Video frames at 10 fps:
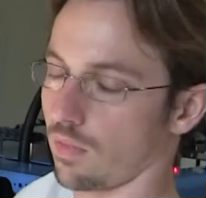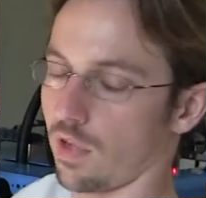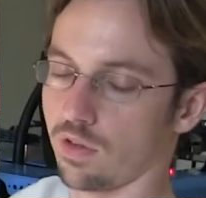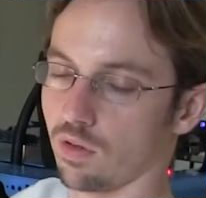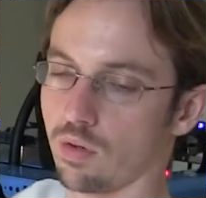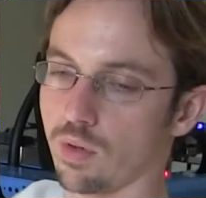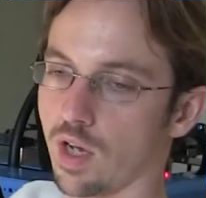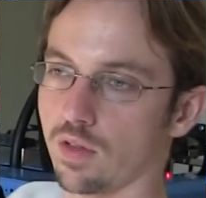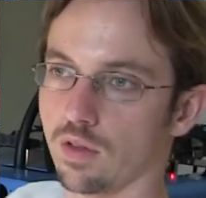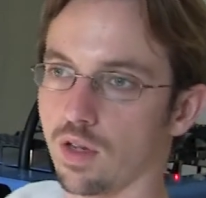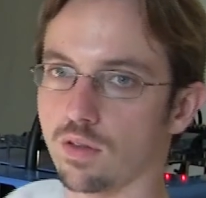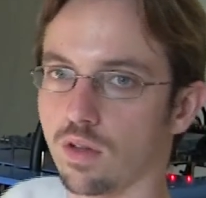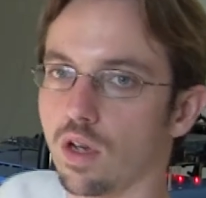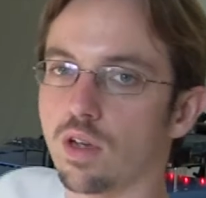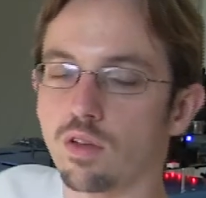as always it's
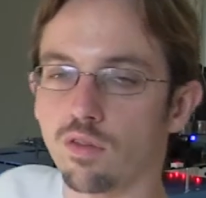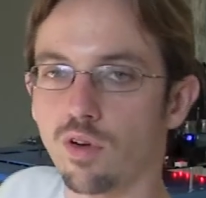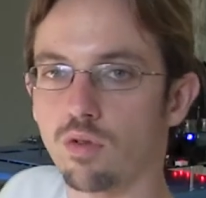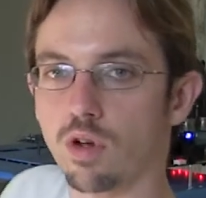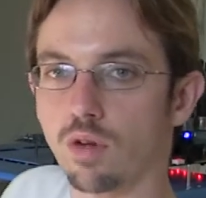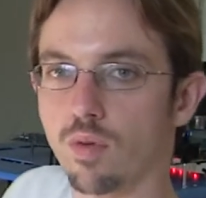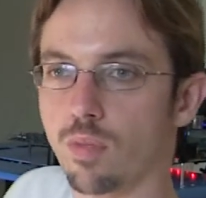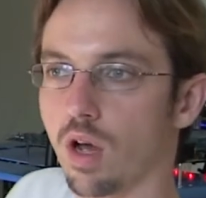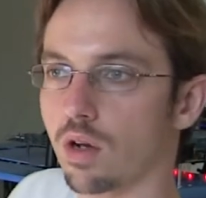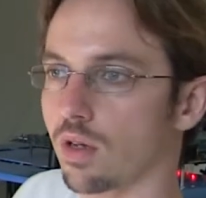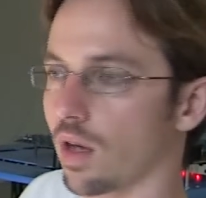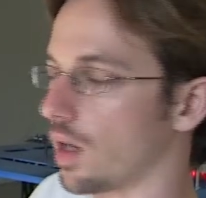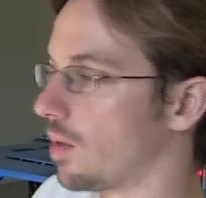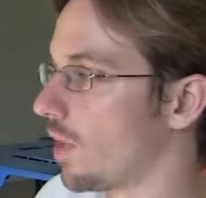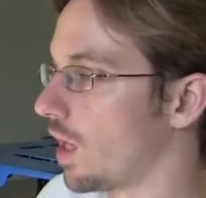a full cover block
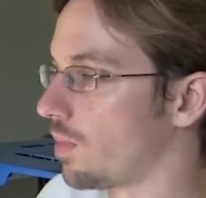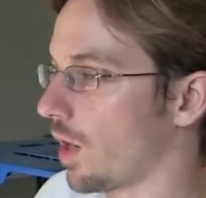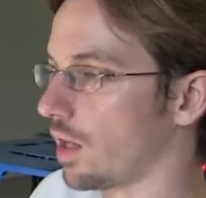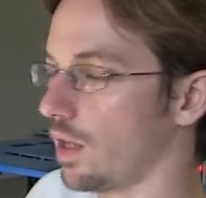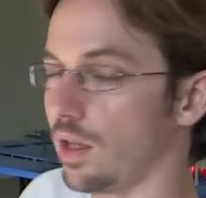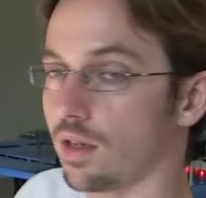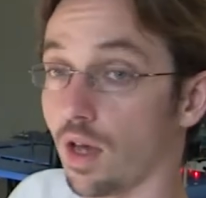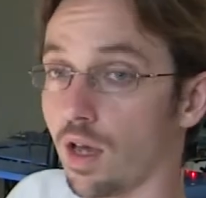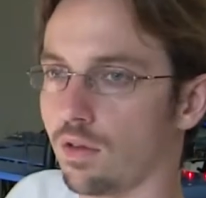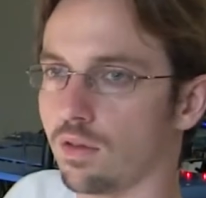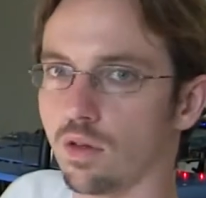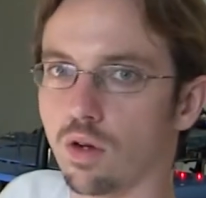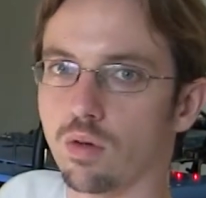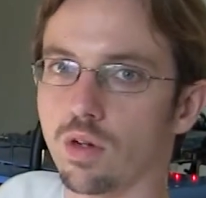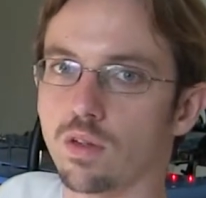made by EK,
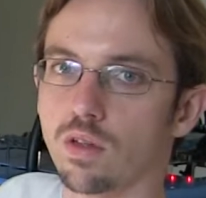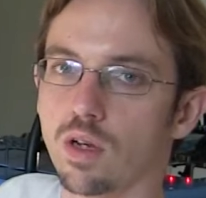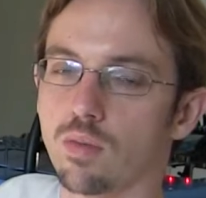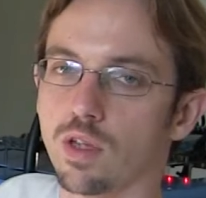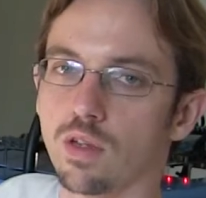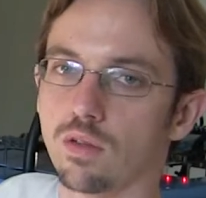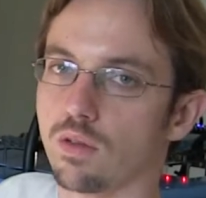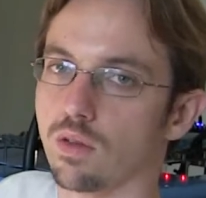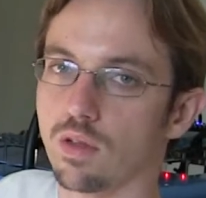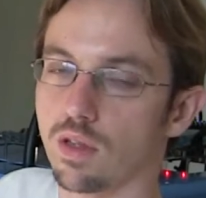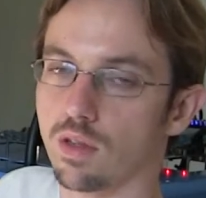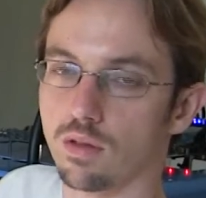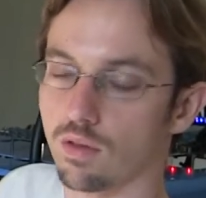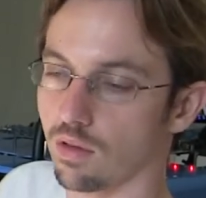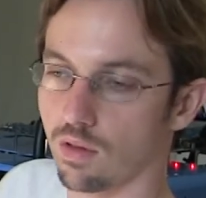so it's going to be
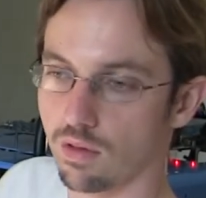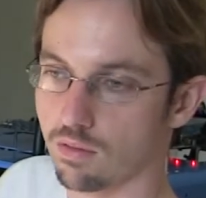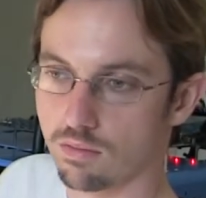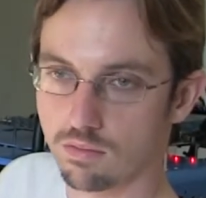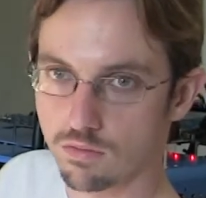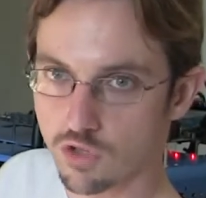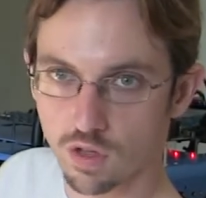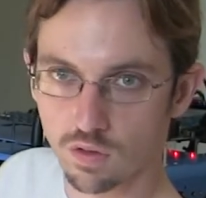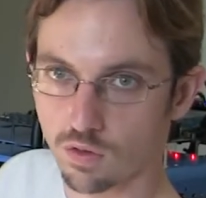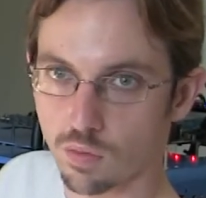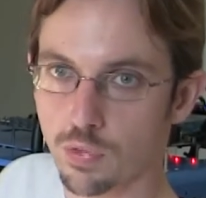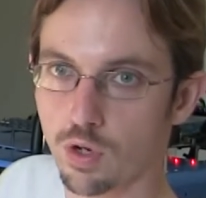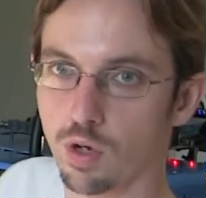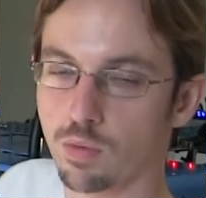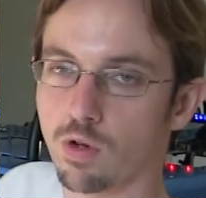just
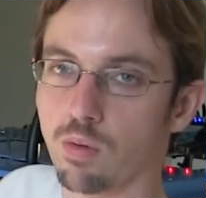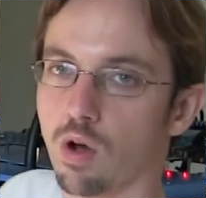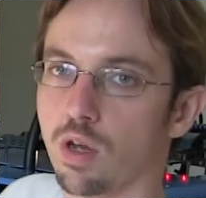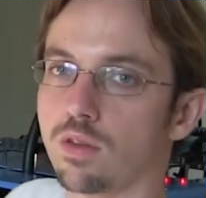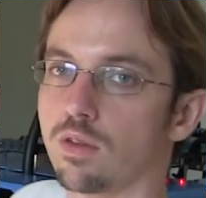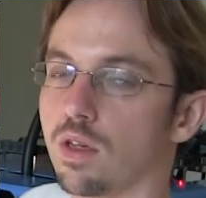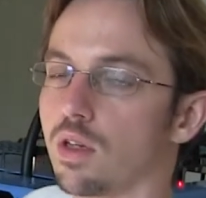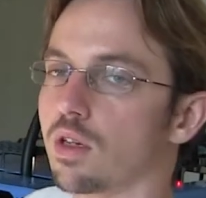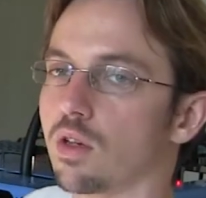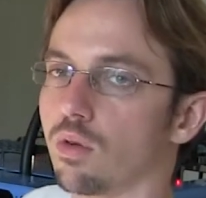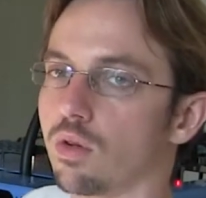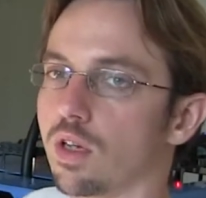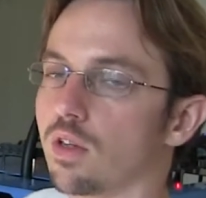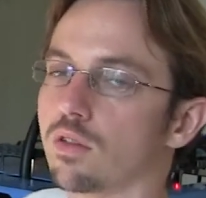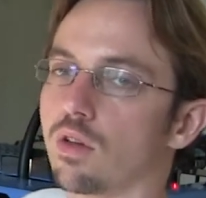superb quality,
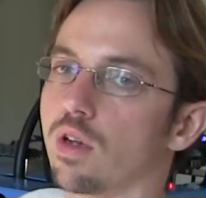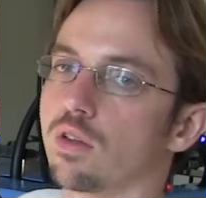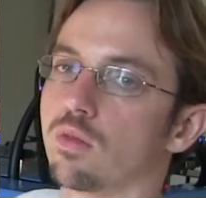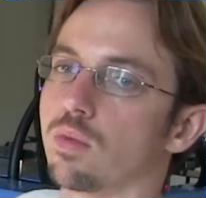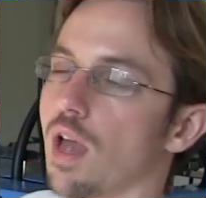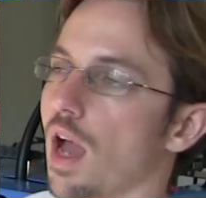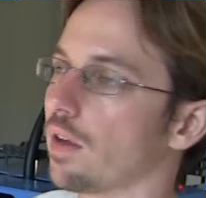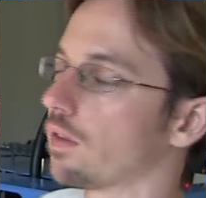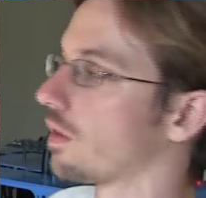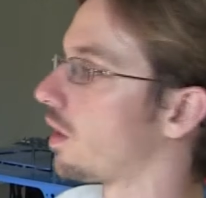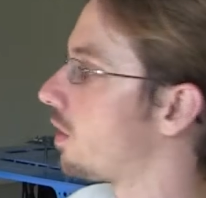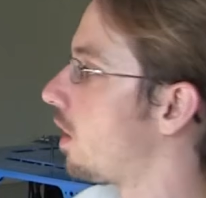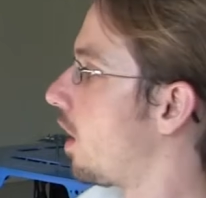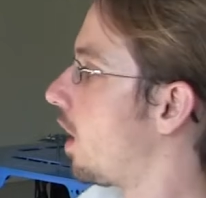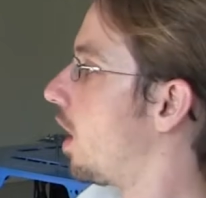cooling is going to be
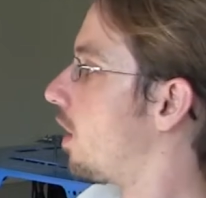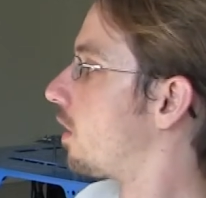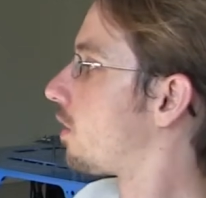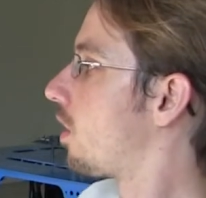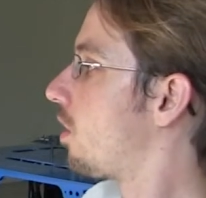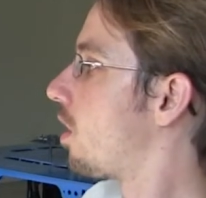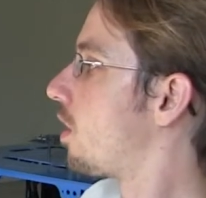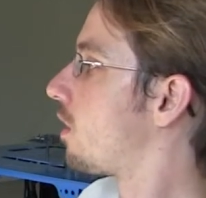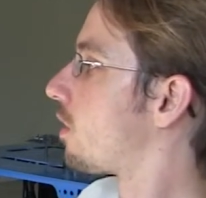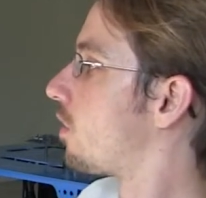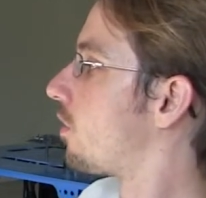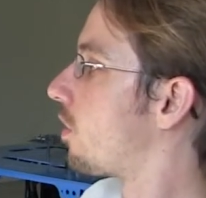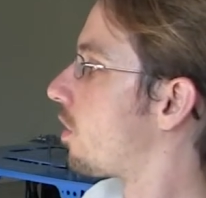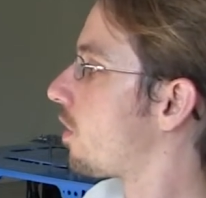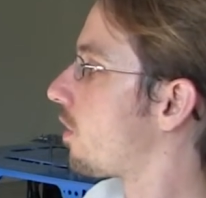excellent, so on and so
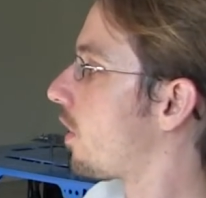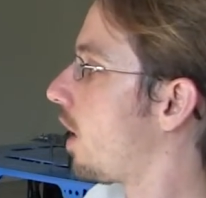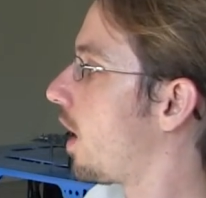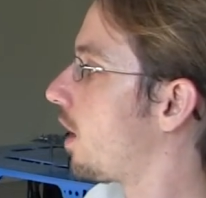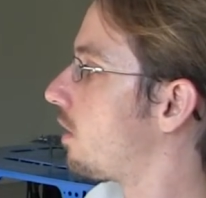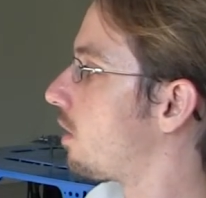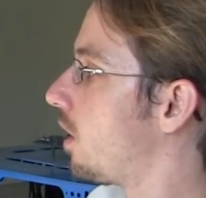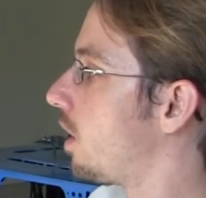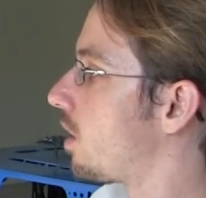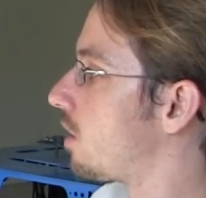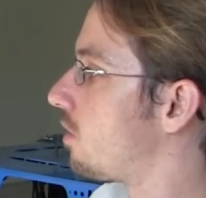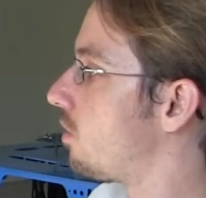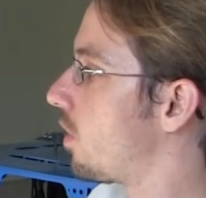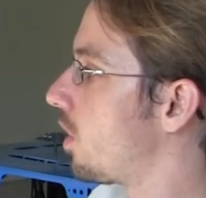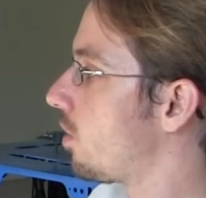forth, and it
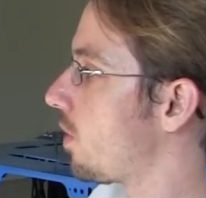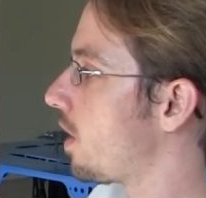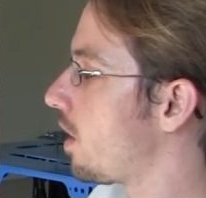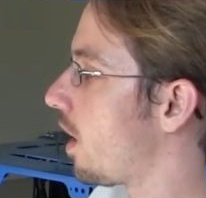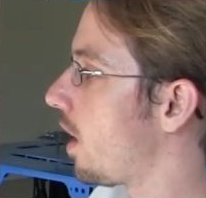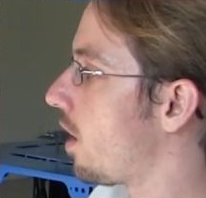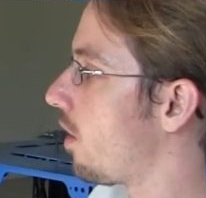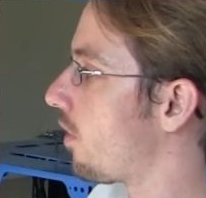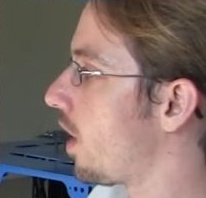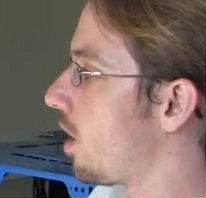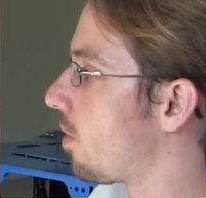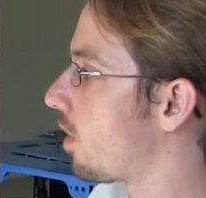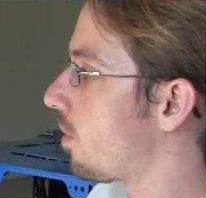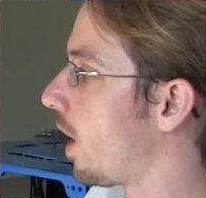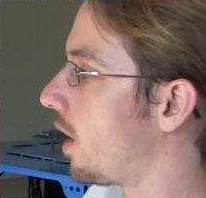will be
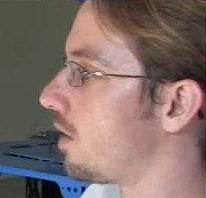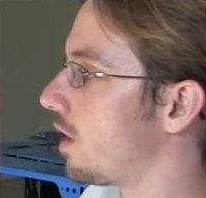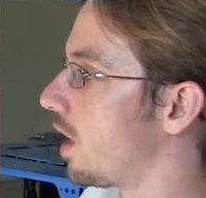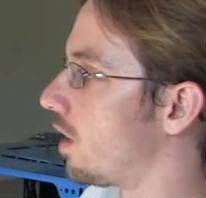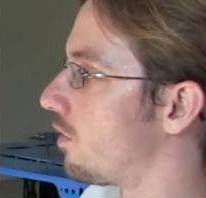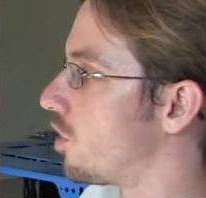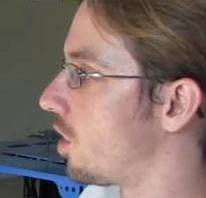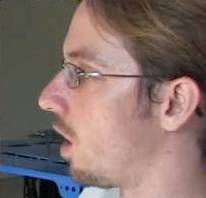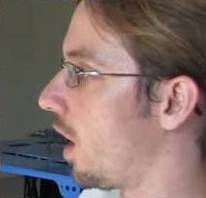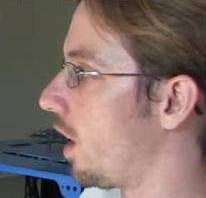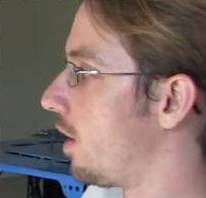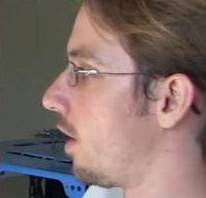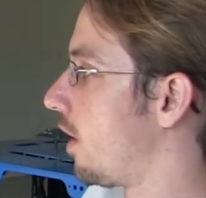available by the end of July.